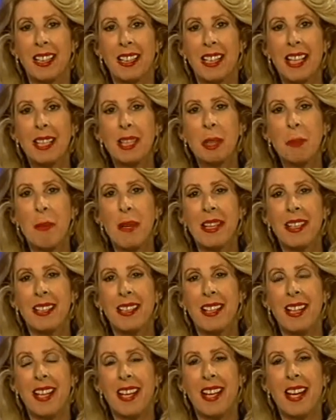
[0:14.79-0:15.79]
Let's meet
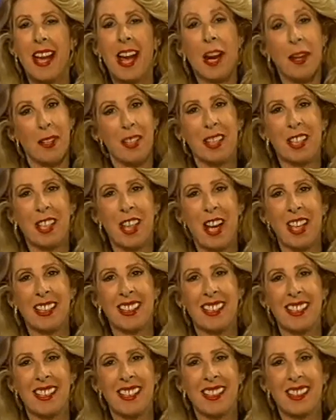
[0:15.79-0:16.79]
Harriet
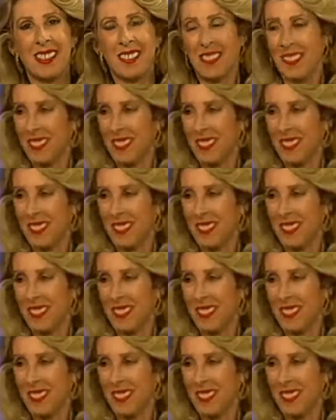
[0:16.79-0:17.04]
Goslins.